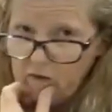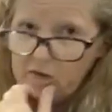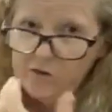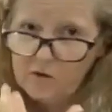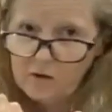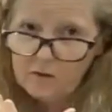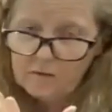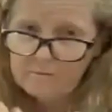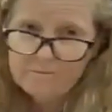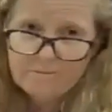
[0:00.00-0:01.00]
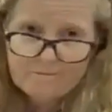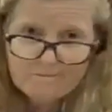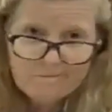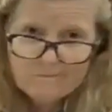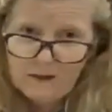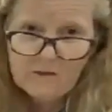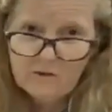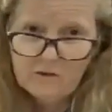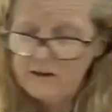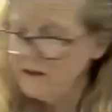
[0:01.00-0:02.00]
So
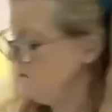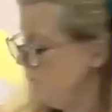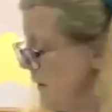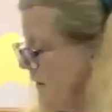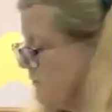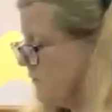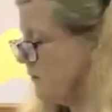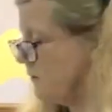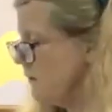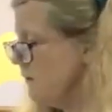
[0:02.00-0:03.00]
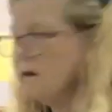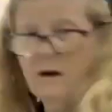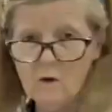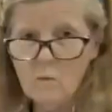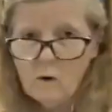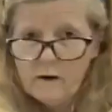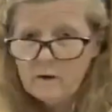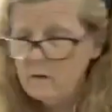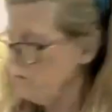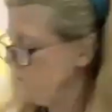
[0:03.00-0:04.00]
it depends on what
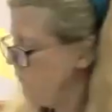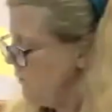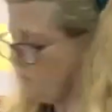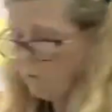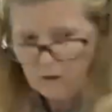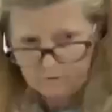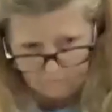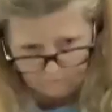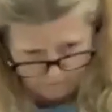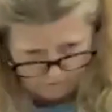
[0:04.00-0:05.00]
you want for the